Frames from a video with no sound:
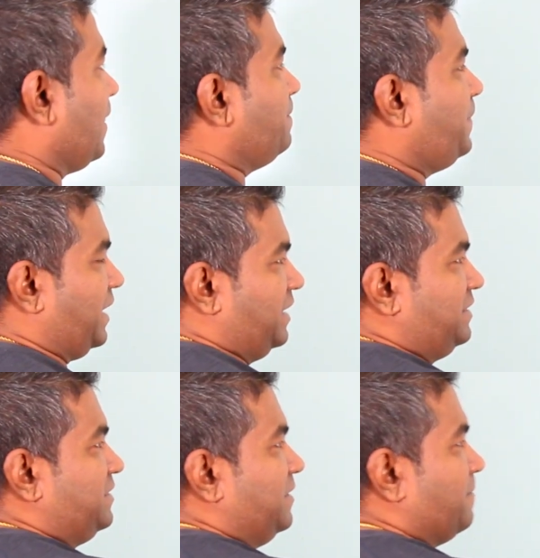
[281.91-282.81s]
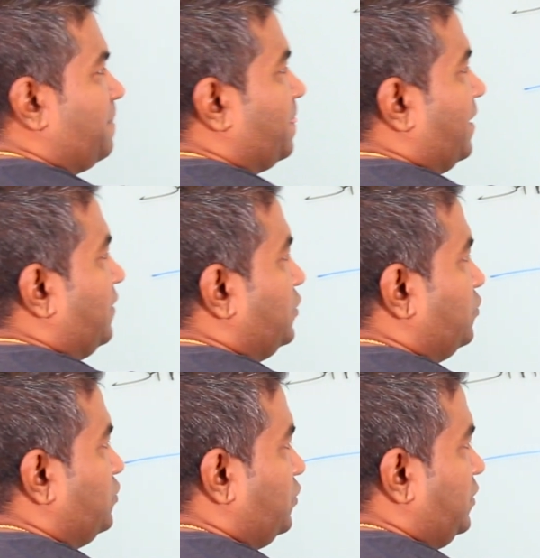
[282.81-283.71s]
But you
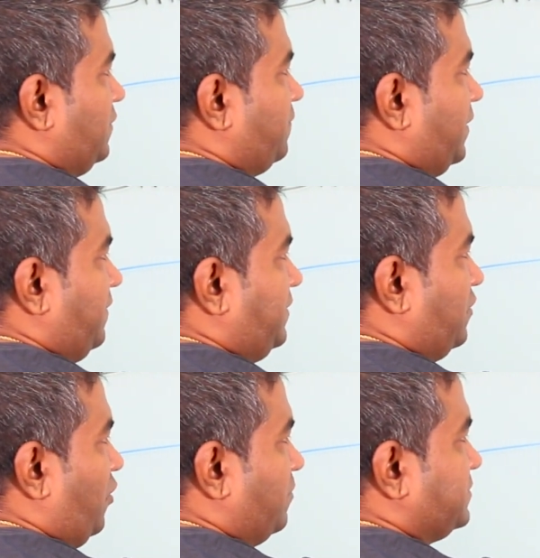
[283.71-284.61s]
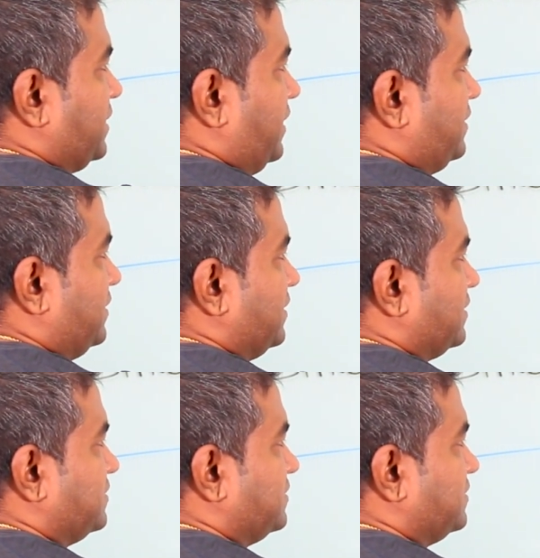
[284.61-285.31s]
know, if any object,